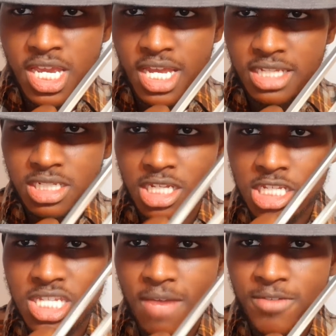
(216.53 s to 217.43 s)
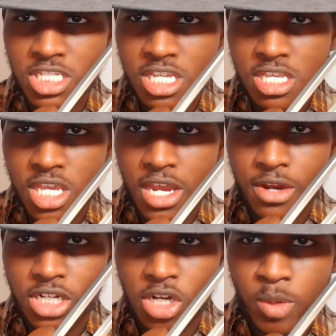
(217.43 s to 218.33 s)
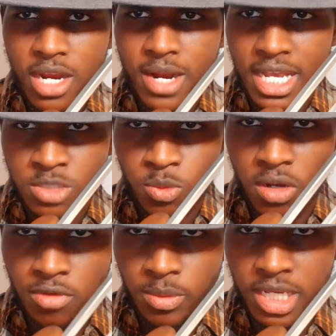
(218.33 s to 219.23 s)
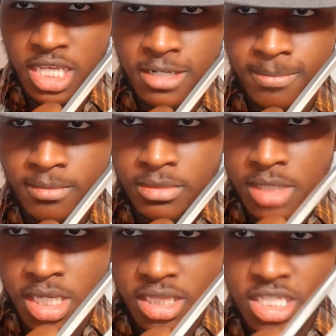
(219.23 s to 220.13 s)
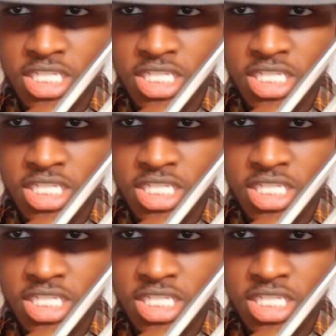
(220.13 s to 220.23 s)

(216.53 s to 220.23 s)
into the 17-year career as Wolverine. These